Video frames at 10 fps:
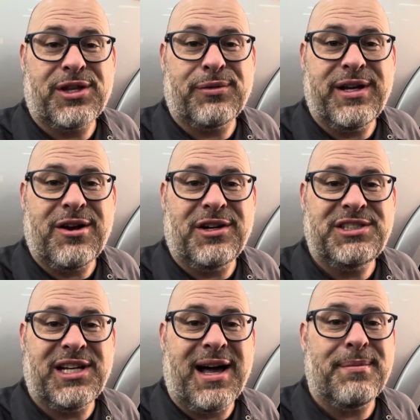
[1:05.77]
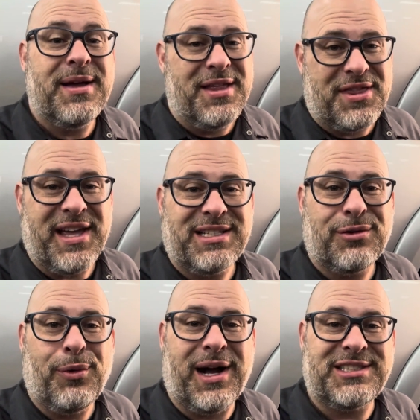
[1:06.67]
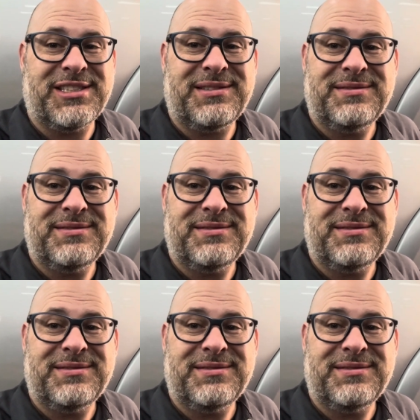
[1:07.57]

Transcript: the Recon Shop. Thanks for watching.